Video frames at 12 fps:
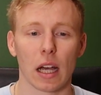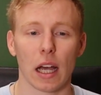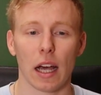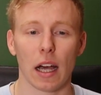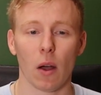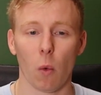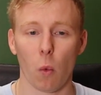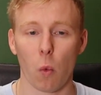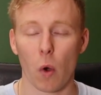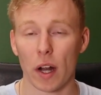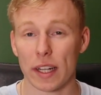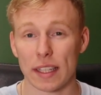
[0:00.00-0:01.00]
uh,
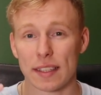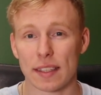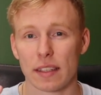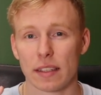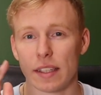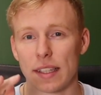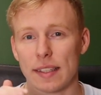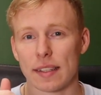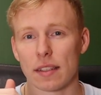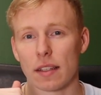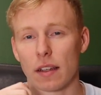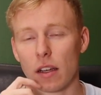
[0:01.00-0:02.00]
what is the
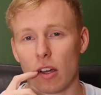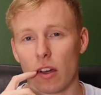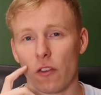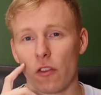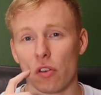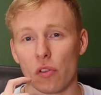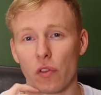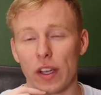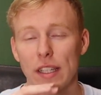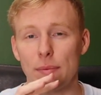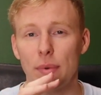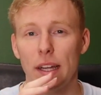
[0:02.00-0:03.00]
NIST uh, four
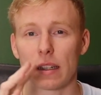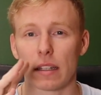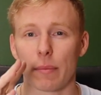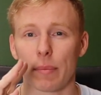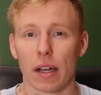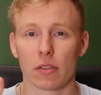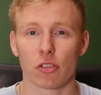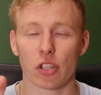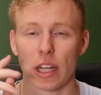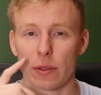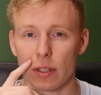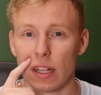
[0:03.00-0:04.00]
phase plan about in
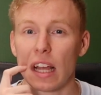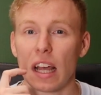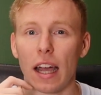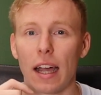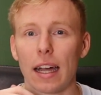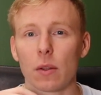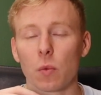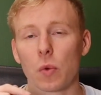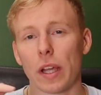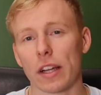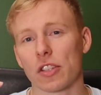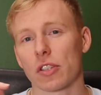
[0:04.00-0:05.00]
general and
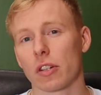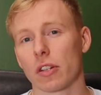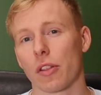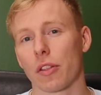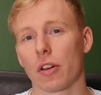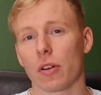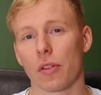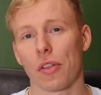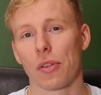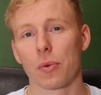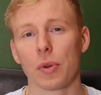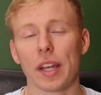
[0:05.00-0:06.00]
we're actually going to go
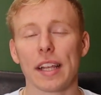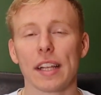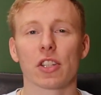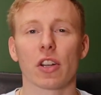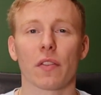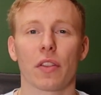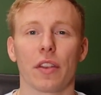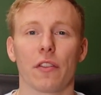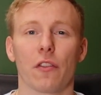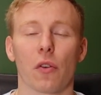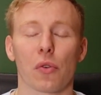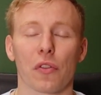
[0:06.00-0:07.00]
through each of the
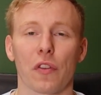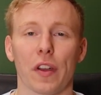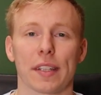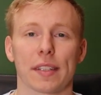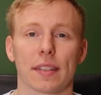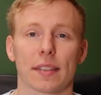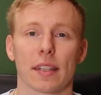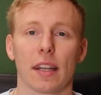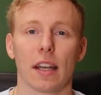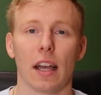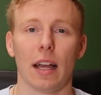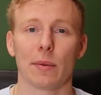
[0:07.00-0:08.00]
four phases
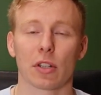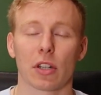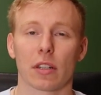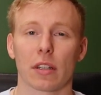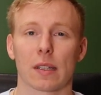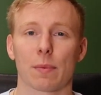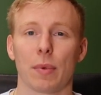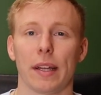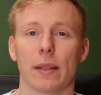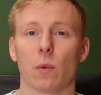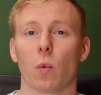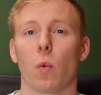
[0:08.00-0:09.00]
and I'm going to
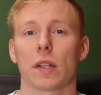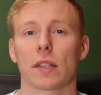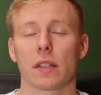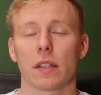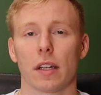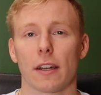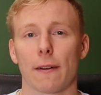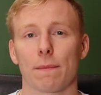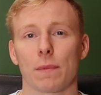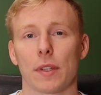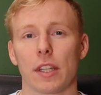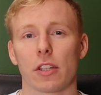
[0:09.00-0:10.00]
explain what um,
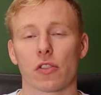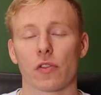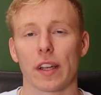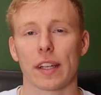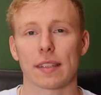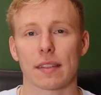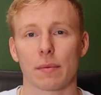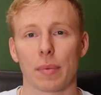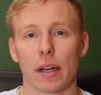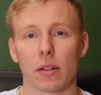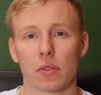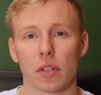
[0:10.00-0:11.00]
each phase is
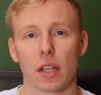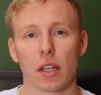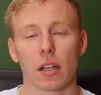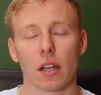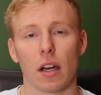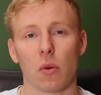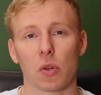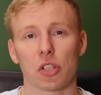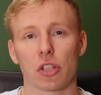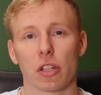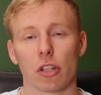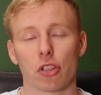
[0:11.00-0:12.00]
about, uh, what
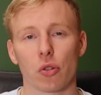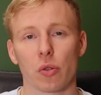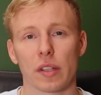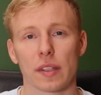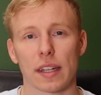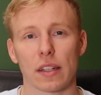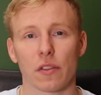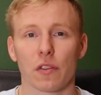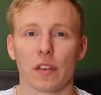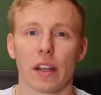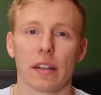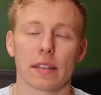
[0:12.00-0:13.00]
you're going to do in this kind of
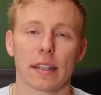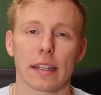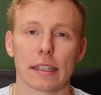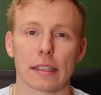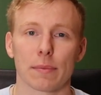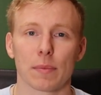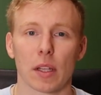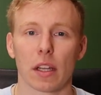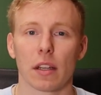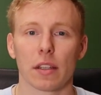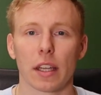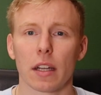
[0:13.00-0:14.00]
phase and
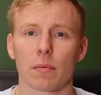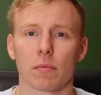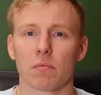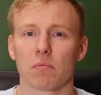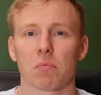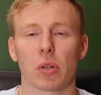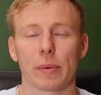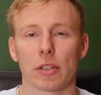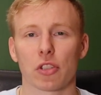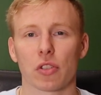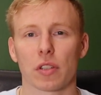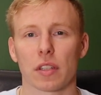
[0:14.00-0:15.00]
yeah, pretty
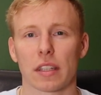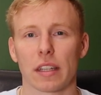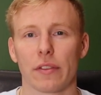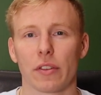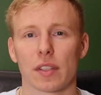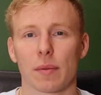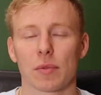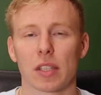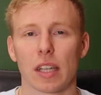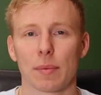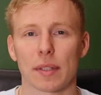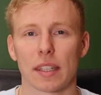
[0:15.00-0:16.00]
much give you some
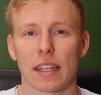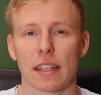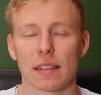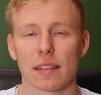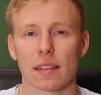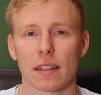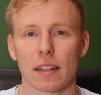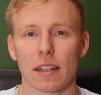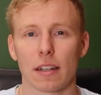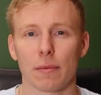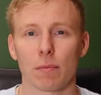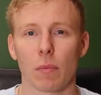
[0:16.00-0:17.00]
tips and hints
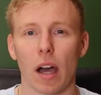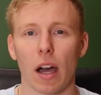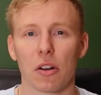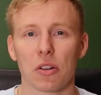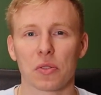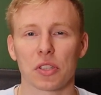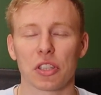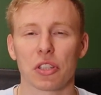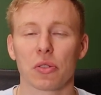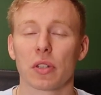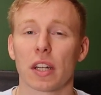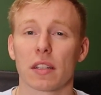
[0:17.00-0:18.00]
um, how
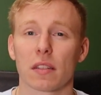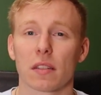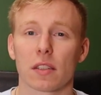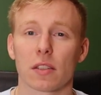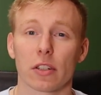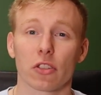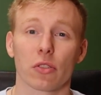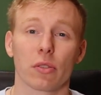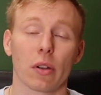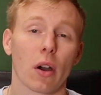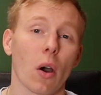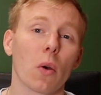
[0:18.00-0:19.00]
you can structure
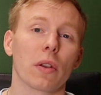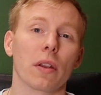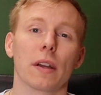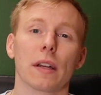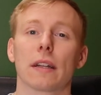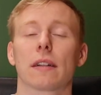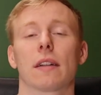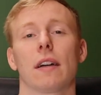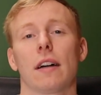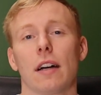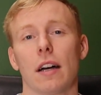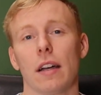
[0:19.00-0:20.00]
your own
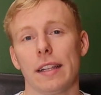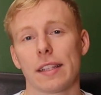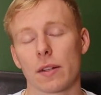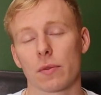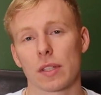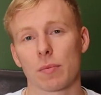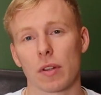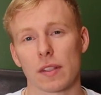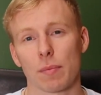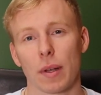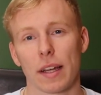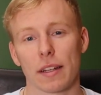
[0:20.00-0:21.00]
uh, incident
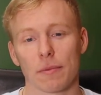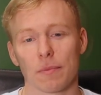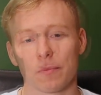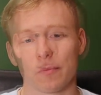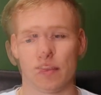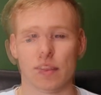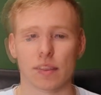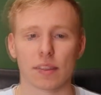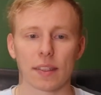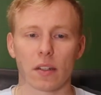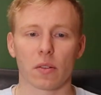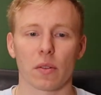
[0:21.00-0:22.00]
response plan.
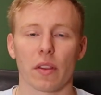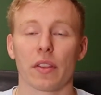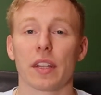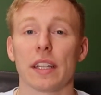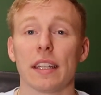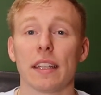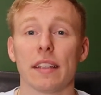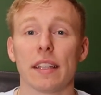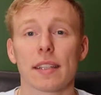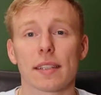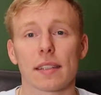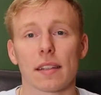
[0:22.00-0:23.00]
So the
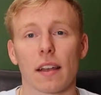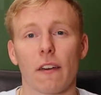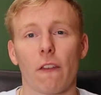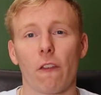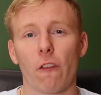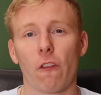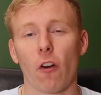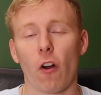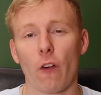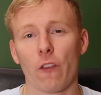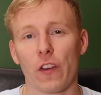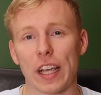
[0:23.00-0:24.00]
NIST
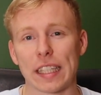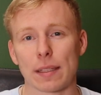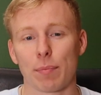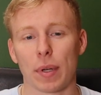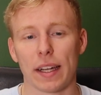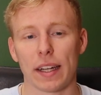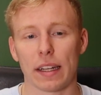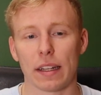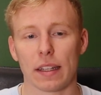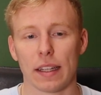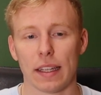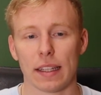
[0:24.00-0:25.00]
four-phase
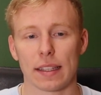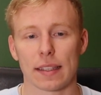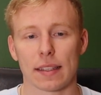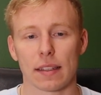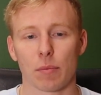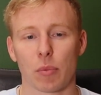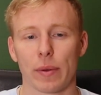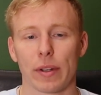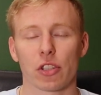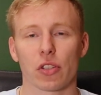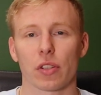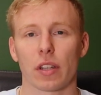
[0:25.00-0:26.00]
plan is pretty
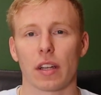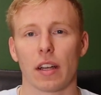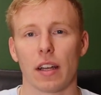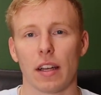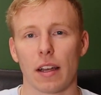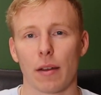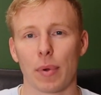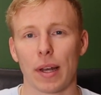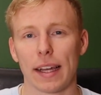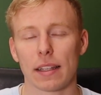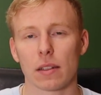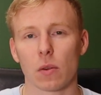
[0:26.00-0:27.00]
much a
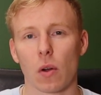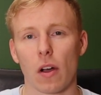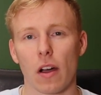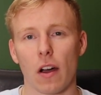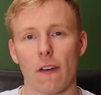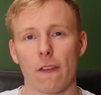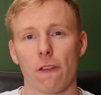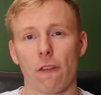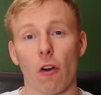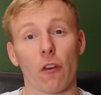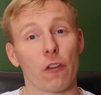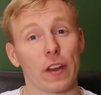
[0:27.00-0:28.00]
plan of
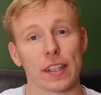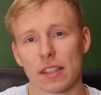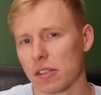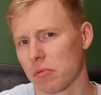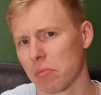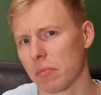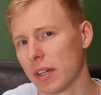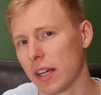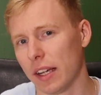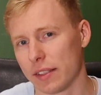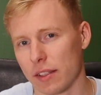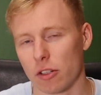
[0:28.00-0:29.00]
four phases,
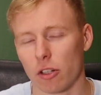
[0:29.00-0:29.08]
as